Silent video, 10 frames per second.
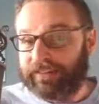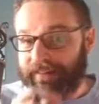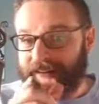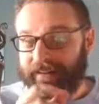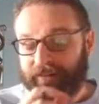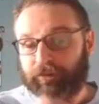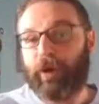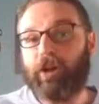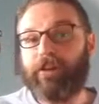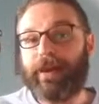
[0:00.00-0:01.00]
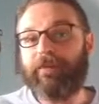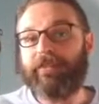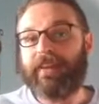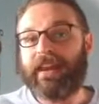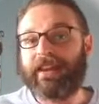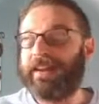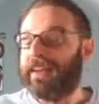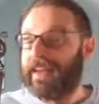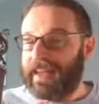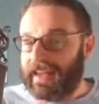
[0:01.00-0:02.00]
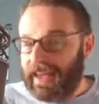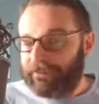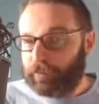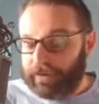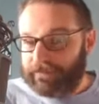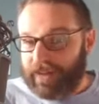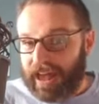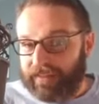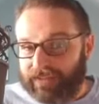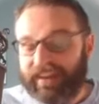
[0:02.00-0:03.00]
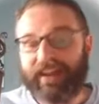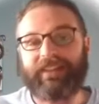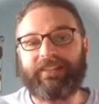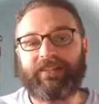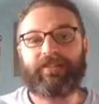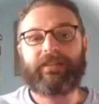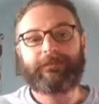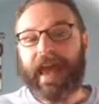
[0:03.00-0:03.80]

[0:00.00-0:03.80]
sending a small amount of data every 5 seconds.